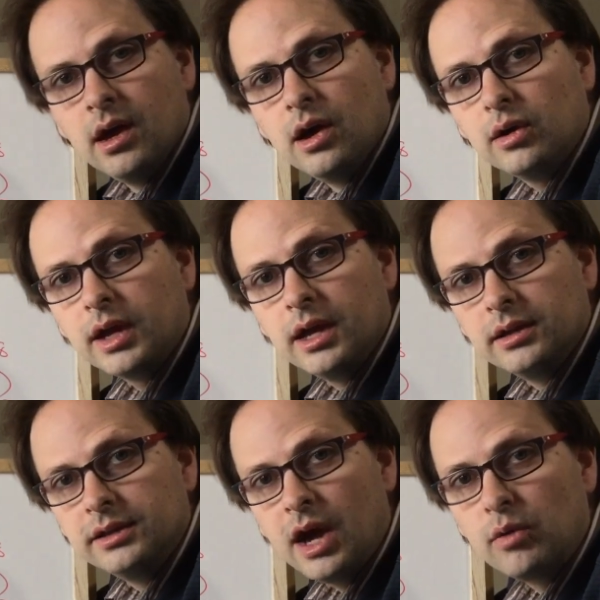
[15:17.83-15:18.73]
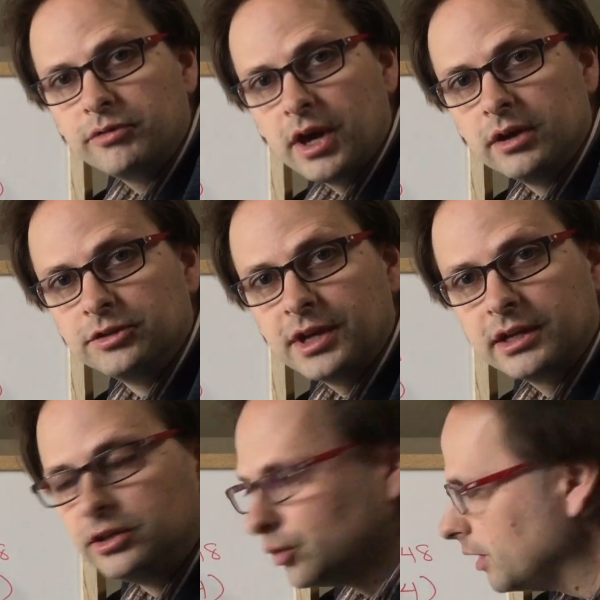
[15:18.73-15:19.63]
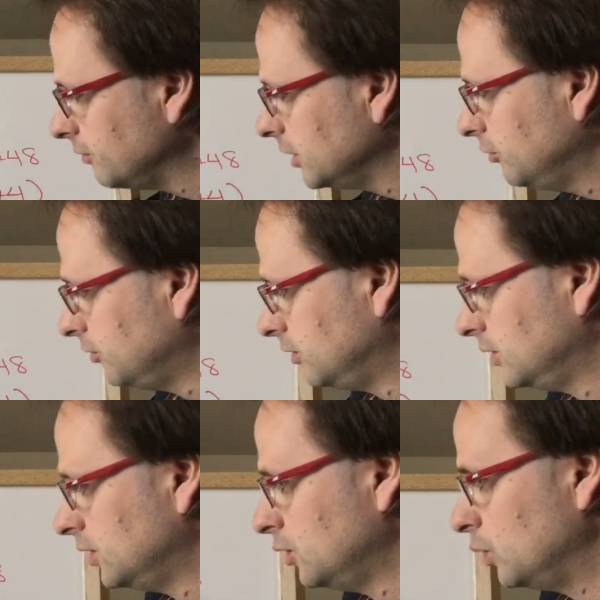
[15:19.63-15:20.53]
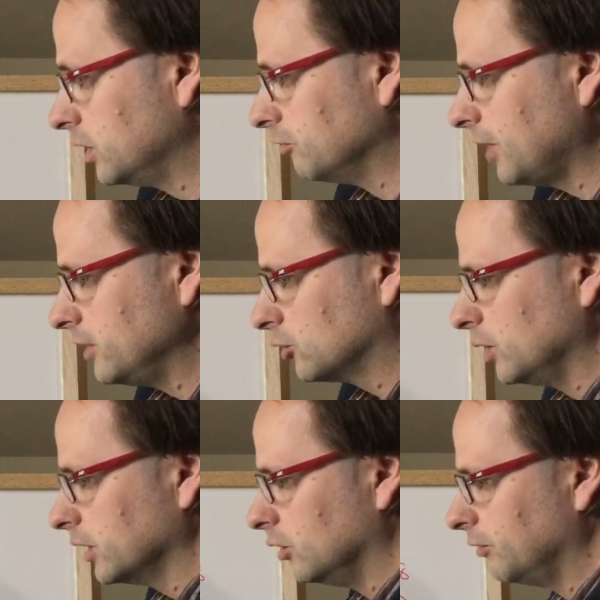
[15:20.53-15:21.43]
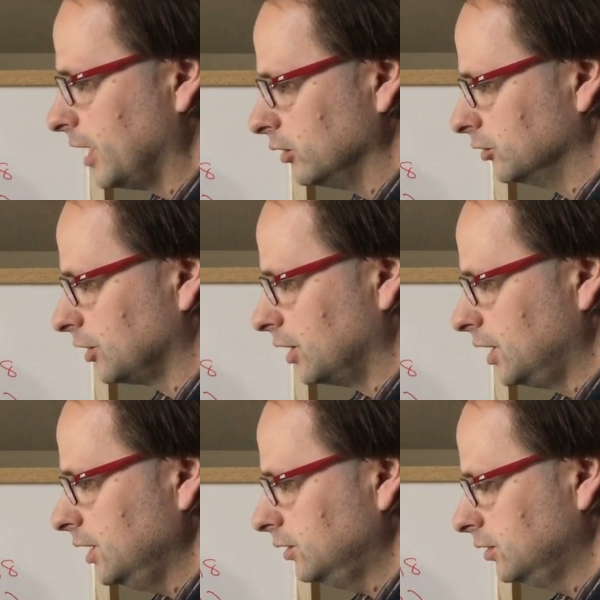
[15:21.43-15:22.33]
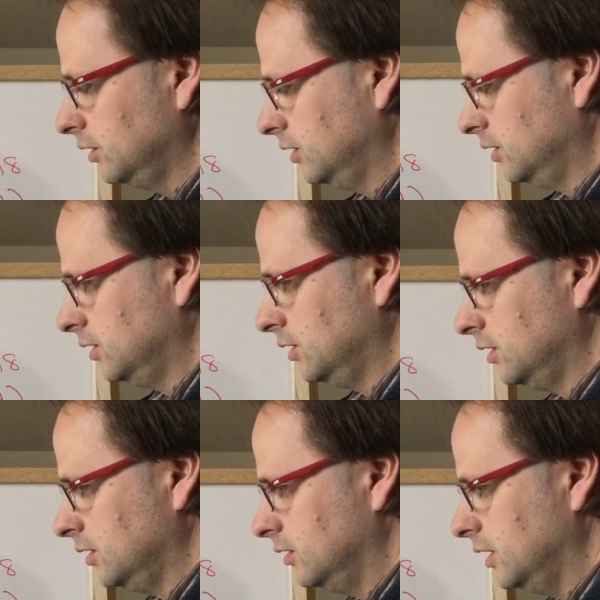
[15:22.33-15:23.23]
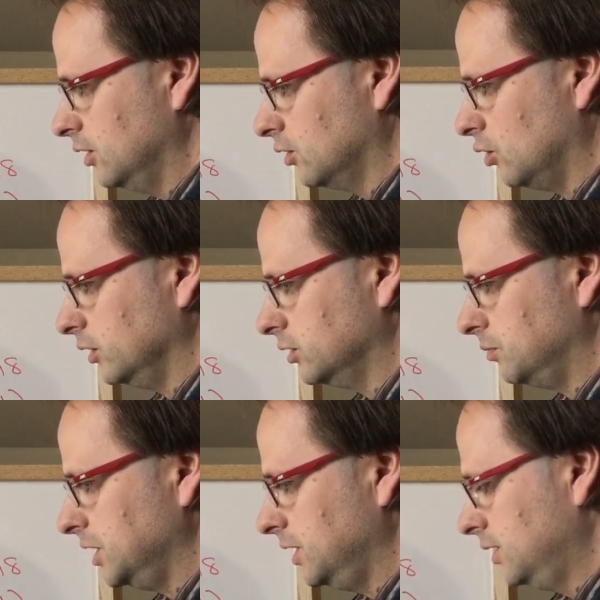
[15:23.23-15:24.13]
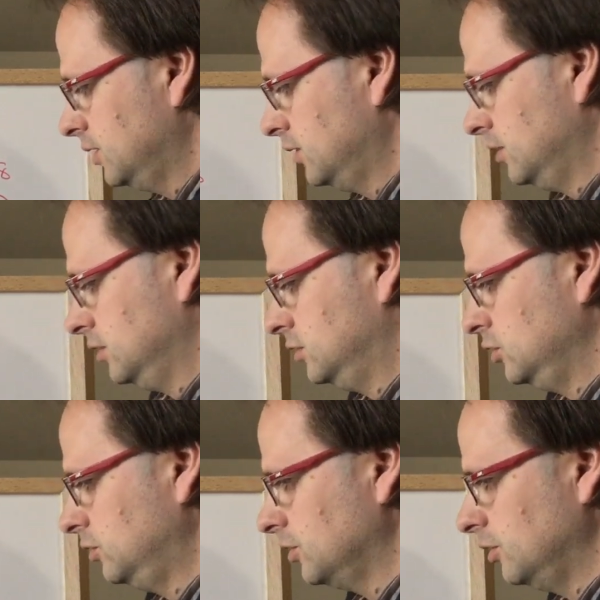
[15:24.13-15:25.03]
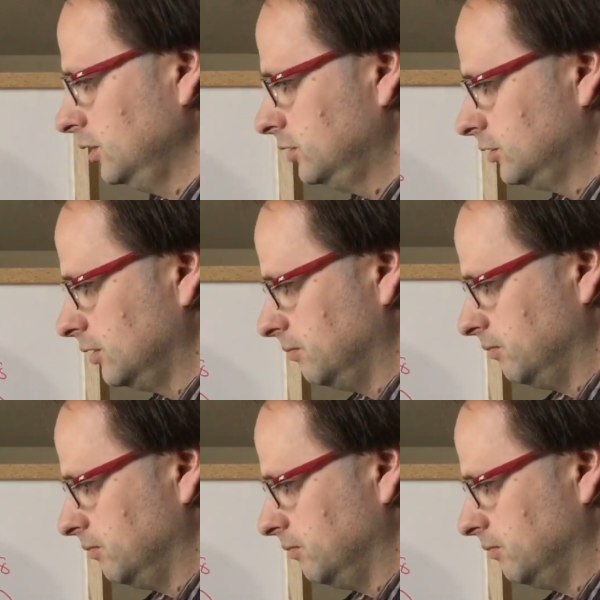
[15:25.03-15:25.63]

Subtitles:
Okay, now we've got our second derivative. We can find the critical values on it. They are going to be 2/3